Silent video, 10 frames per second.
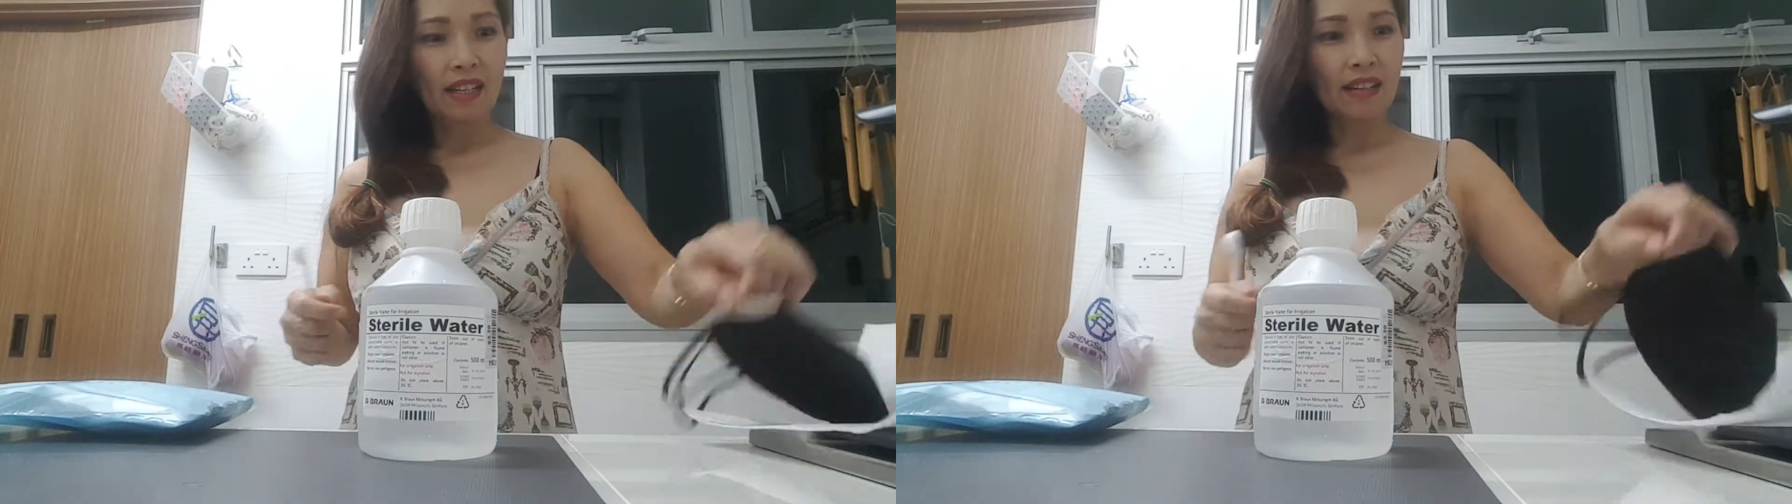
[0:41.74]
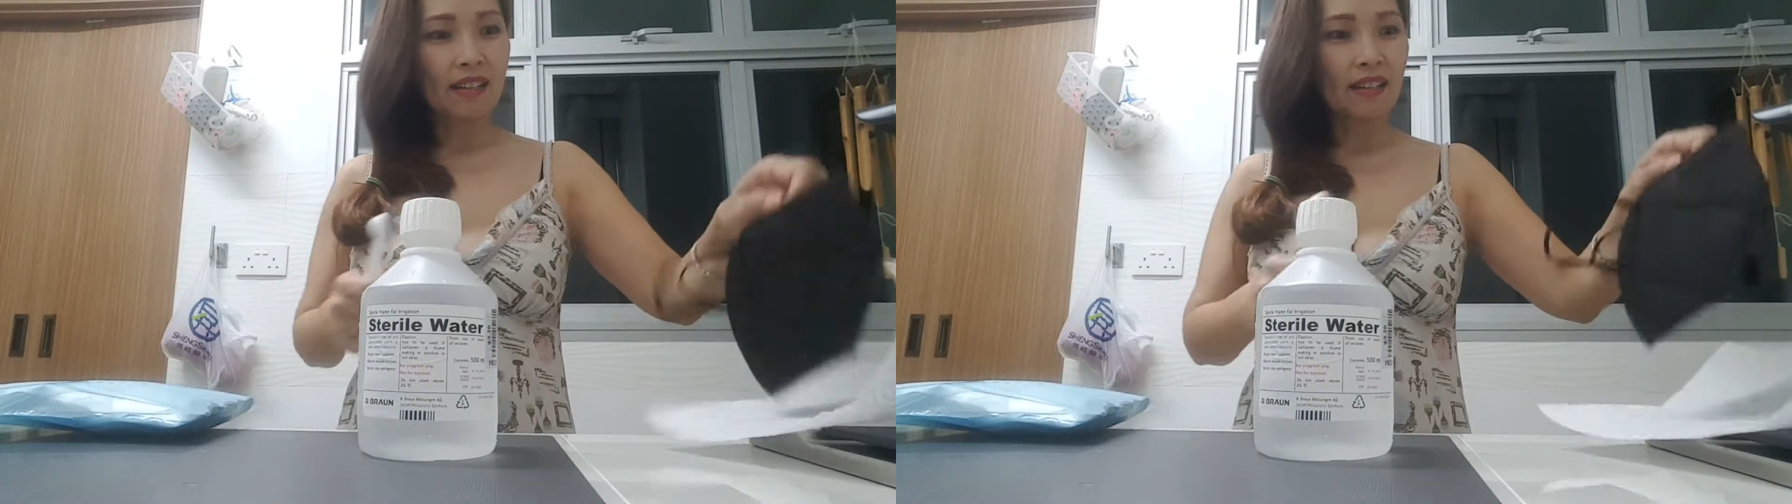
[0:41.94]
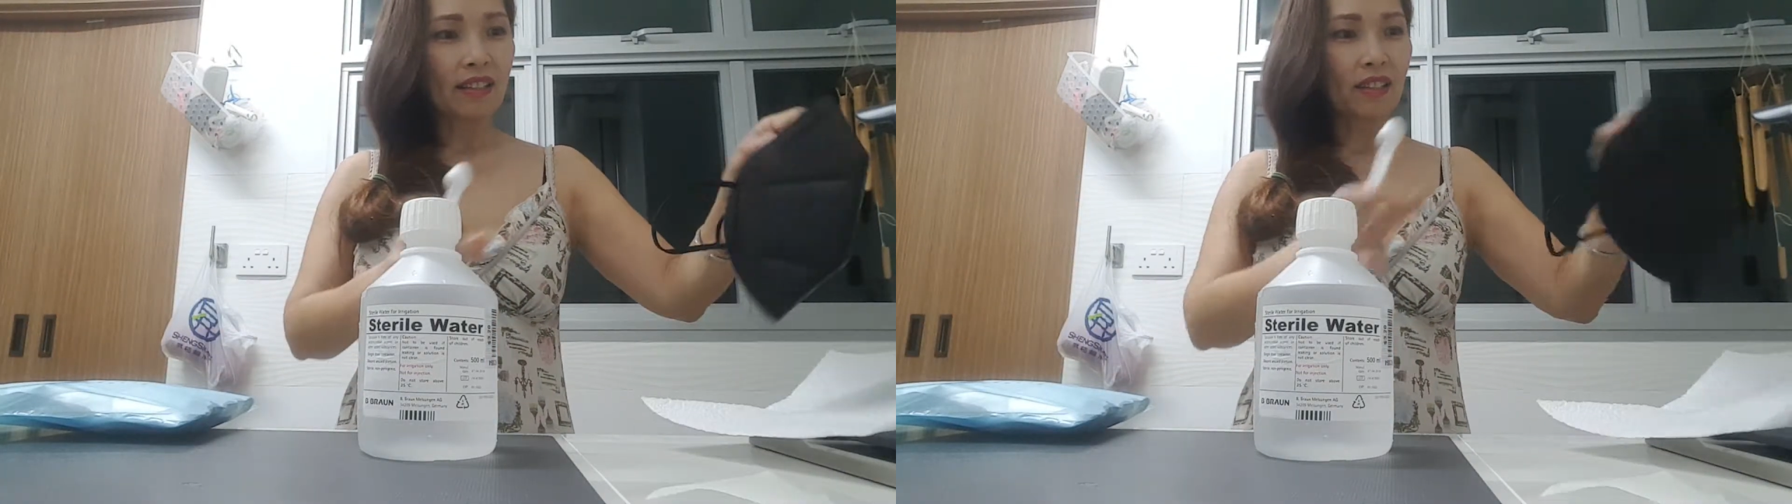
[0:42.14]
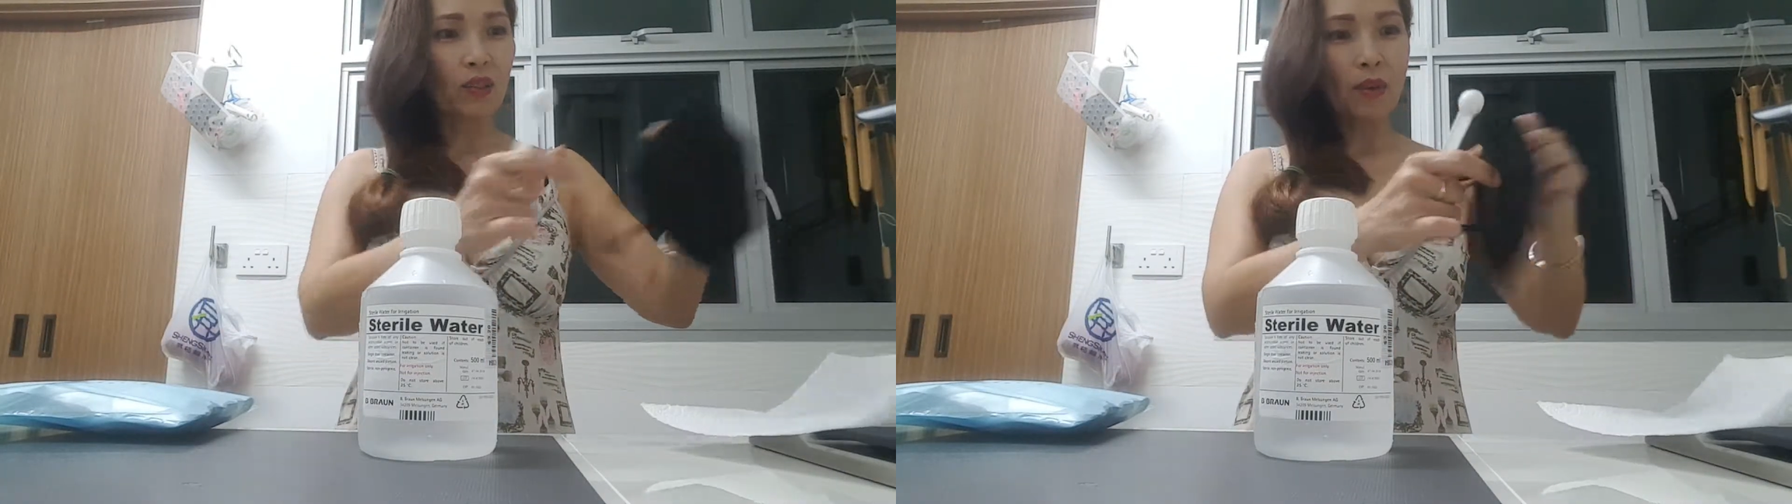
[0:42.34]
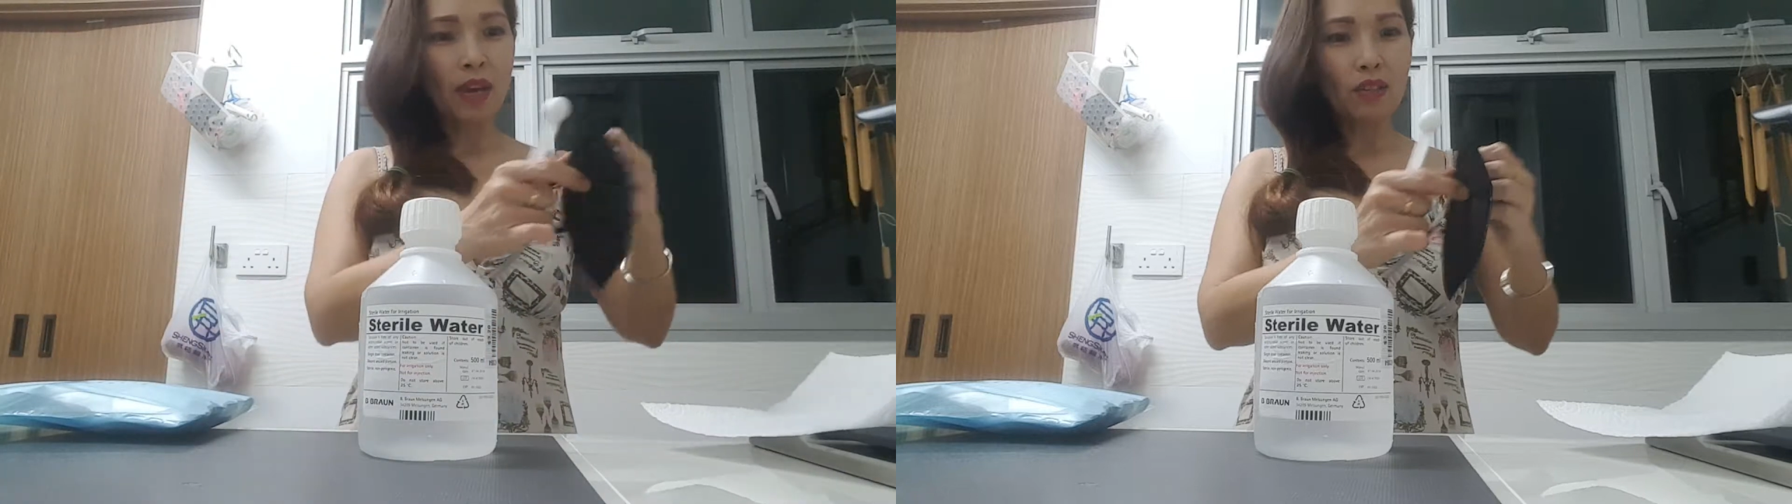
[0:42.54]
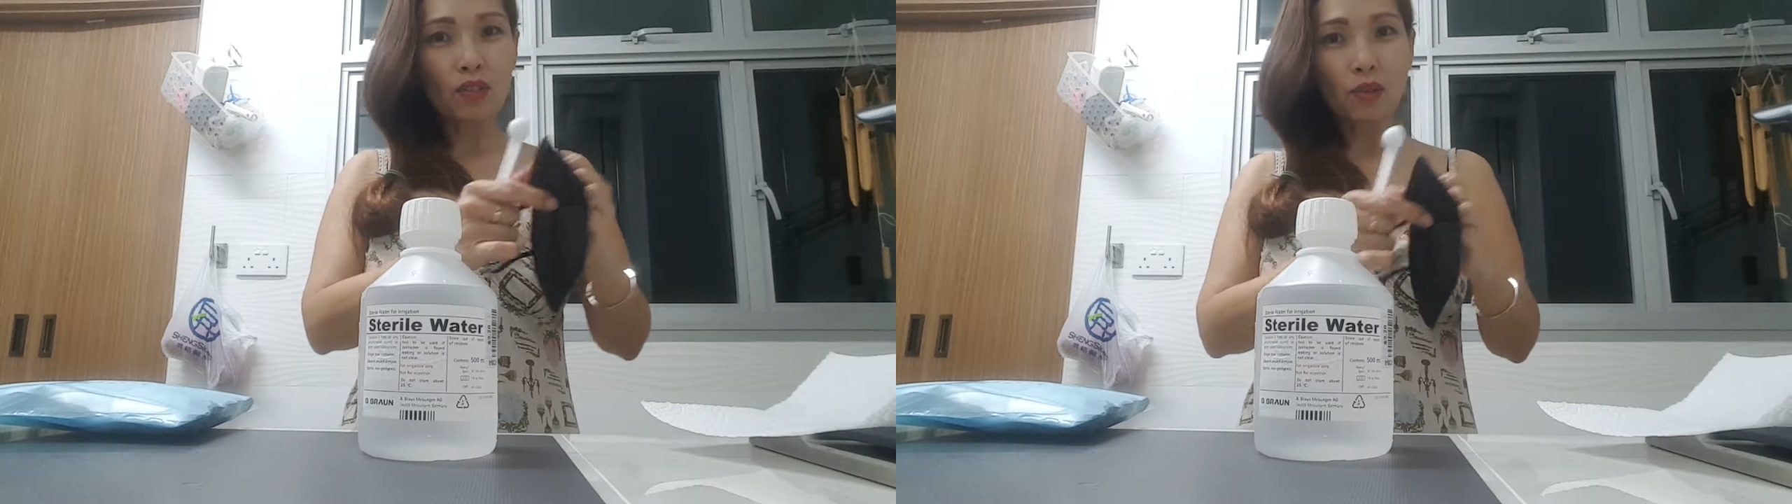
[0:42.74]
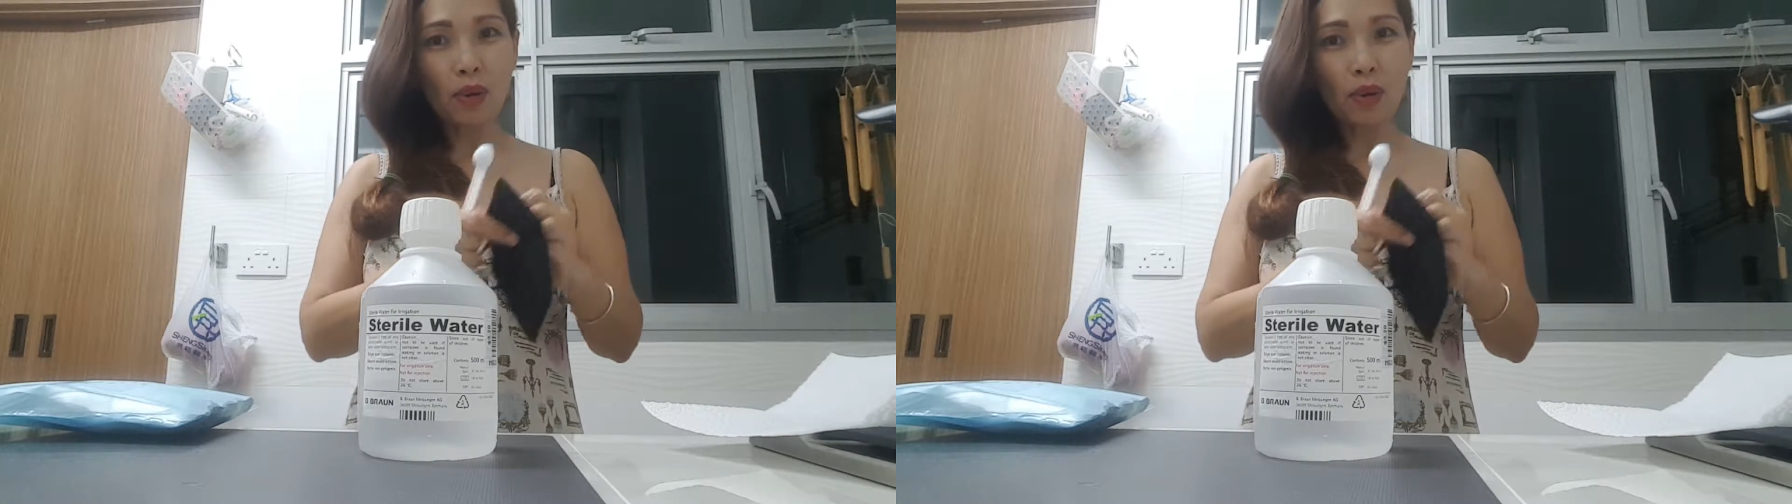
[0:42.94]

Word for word: uh, US